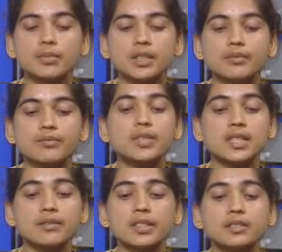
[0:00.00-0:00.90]

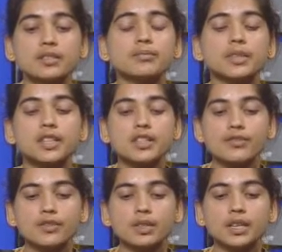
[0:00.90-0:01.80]
methods
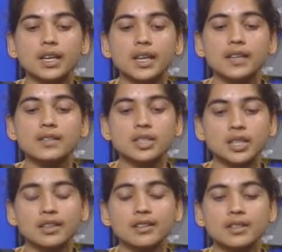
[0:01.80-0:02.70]
for the egg,
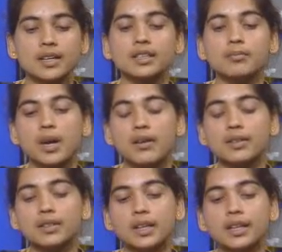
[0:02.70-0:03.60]
shell eggs and the
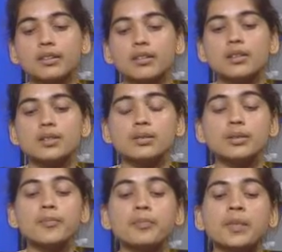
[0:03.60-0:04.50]
powder egg also.
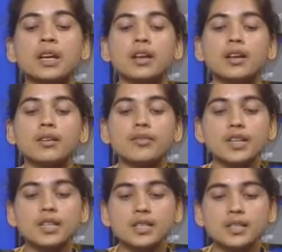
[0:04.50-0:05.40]

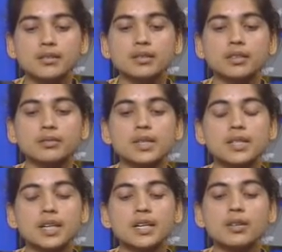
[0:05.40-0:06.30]
Various, we'll
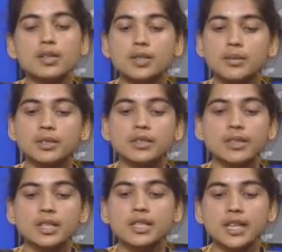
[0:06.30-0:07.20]
study also about the
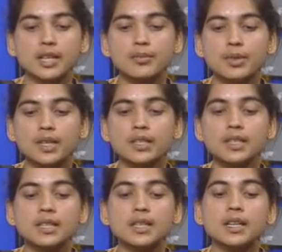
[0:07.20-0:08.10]
various egg
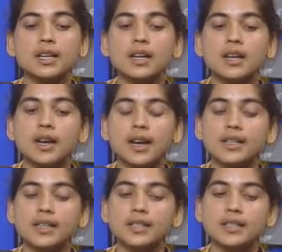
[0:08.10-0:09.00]
products.
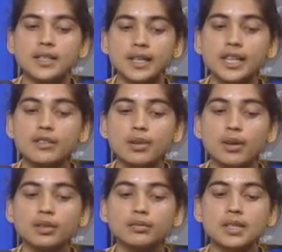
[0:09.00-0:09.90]
And in the second
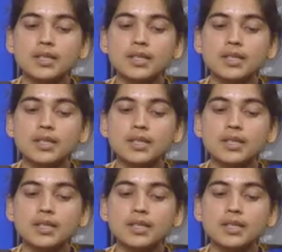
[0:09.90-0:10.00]
block, we'll